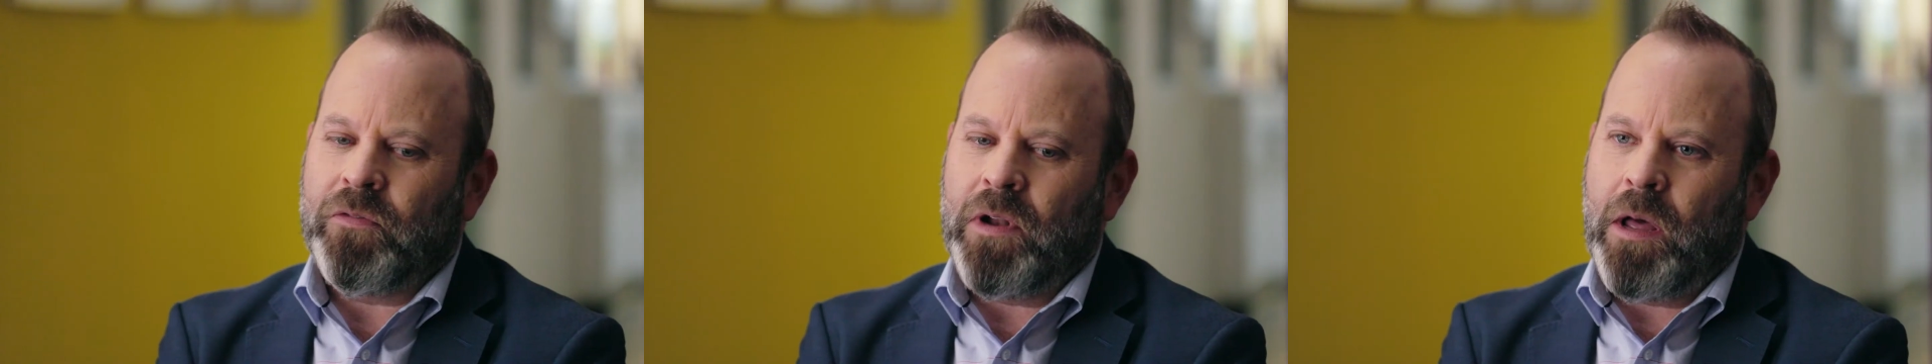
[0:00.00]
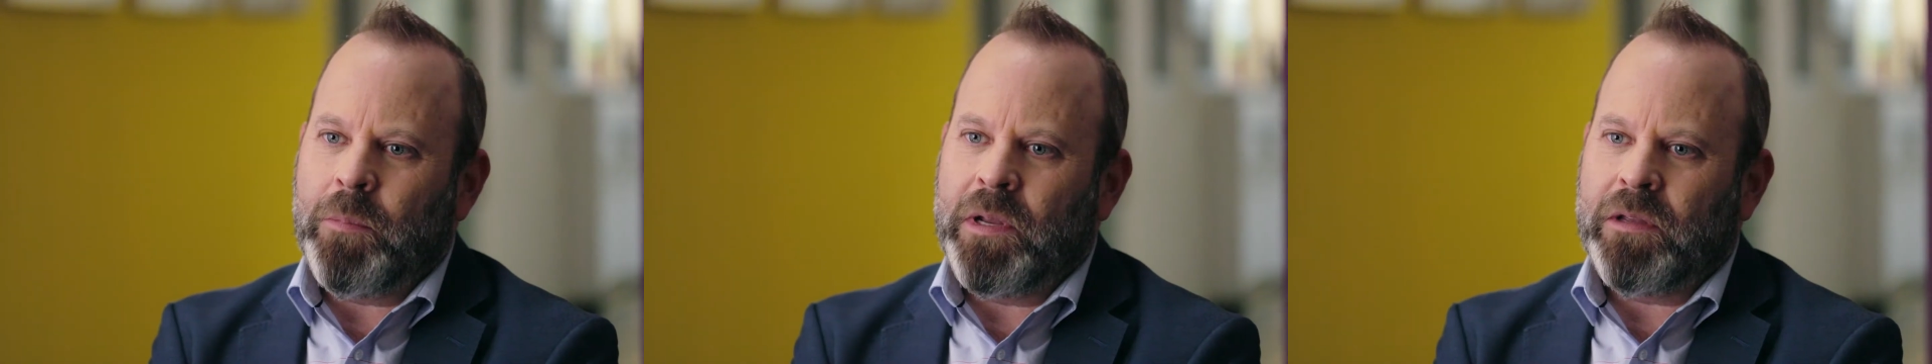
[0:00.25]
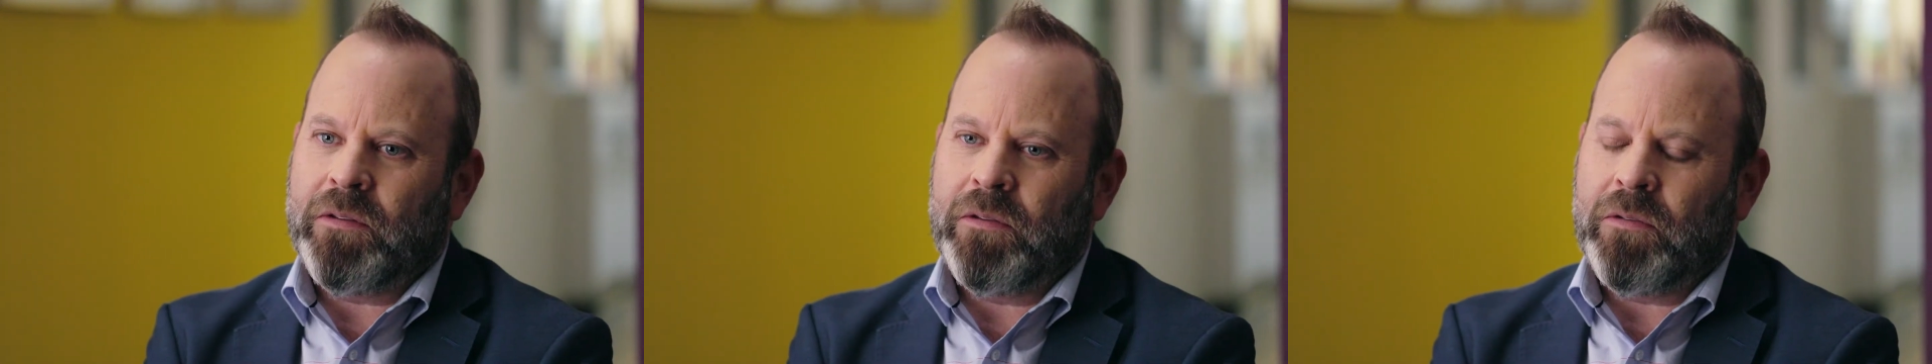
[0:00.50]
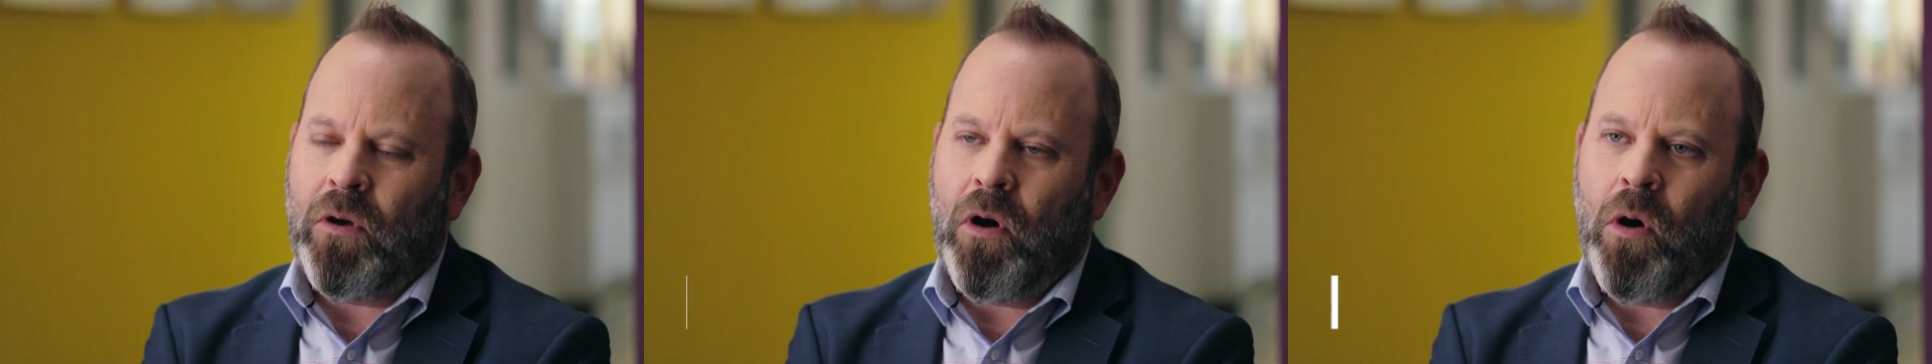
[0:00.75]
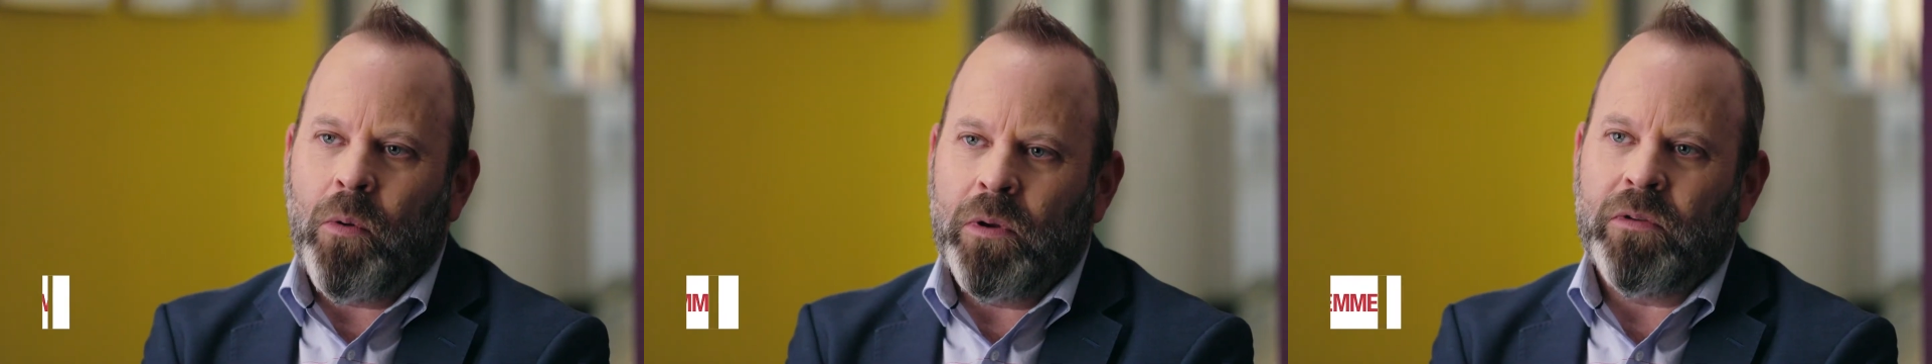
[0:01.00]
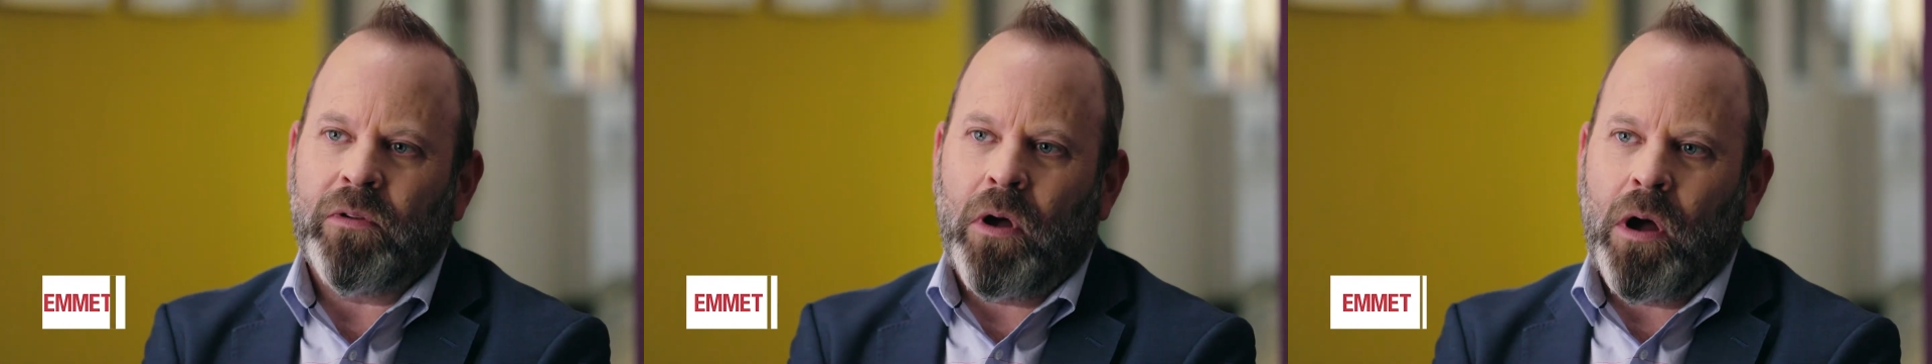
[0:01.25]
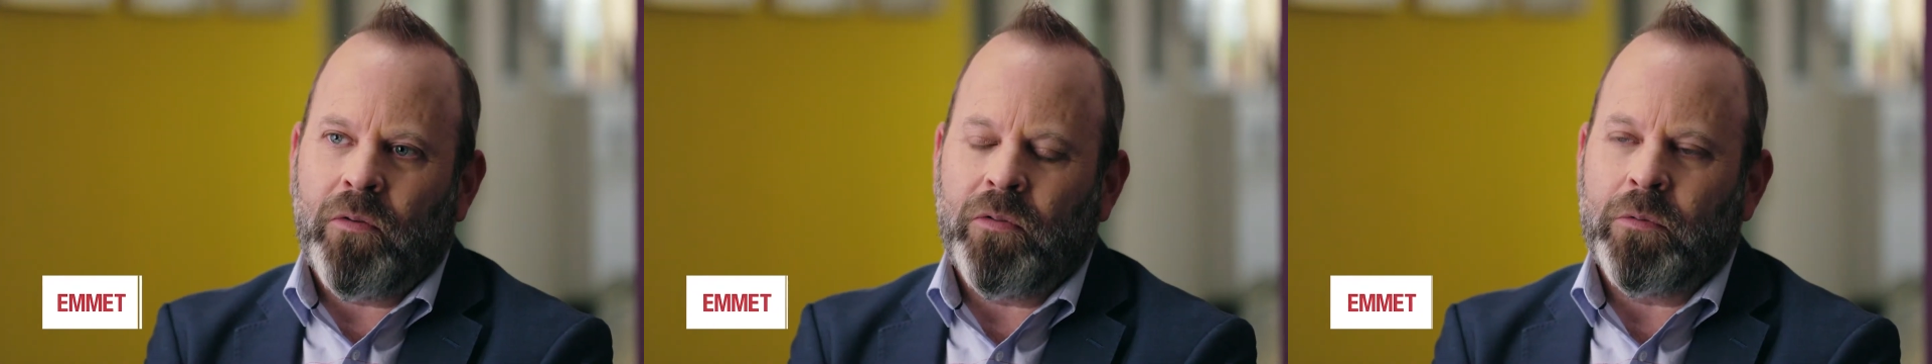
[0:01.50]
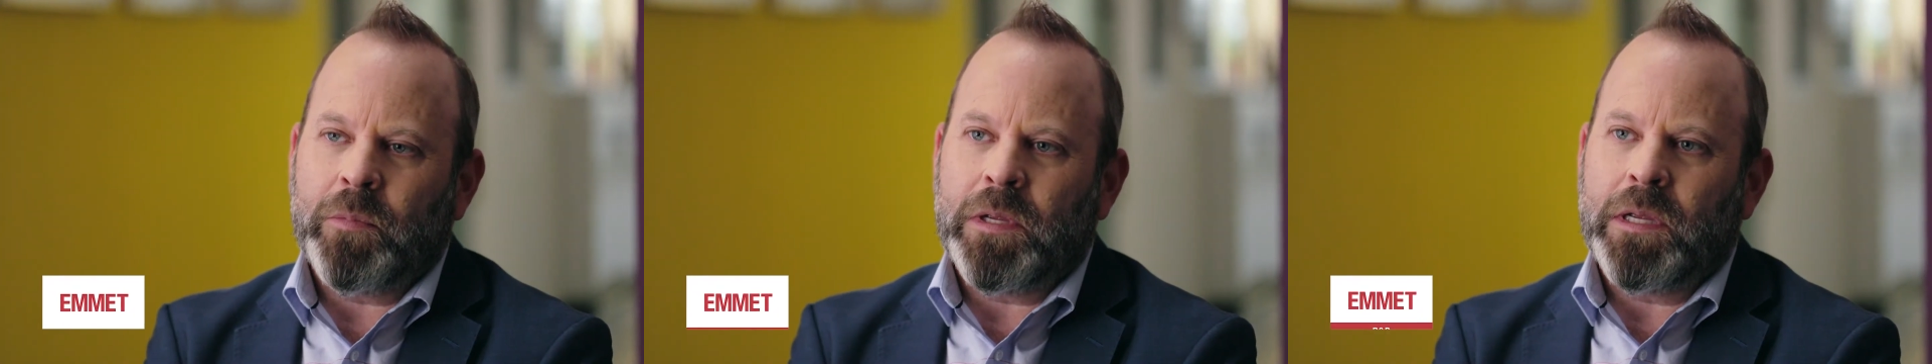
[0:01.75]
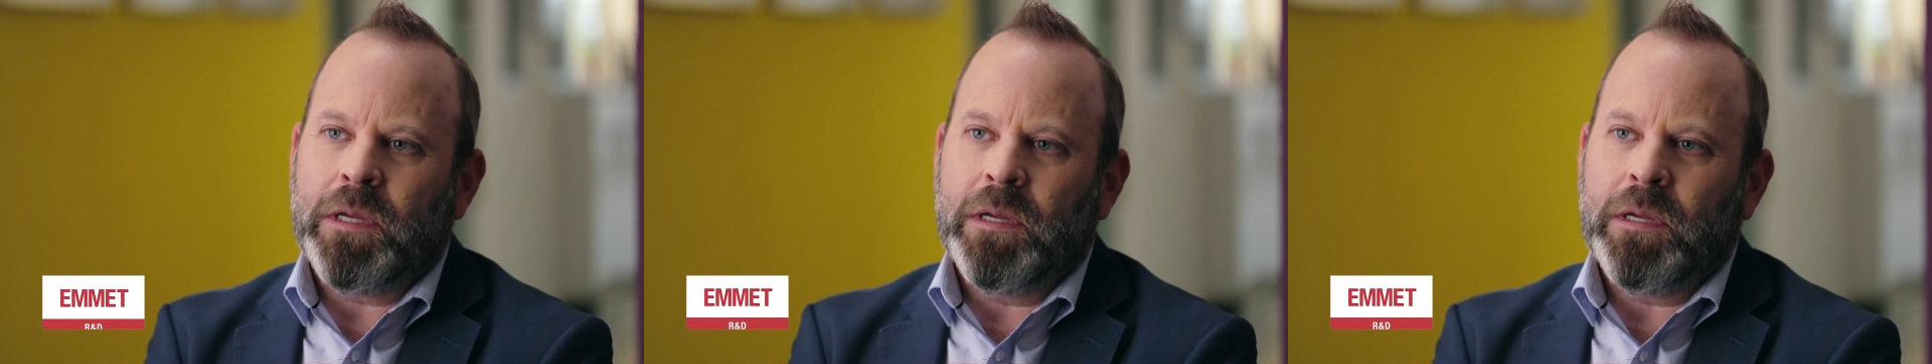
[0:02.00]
Phenomenex has always offered me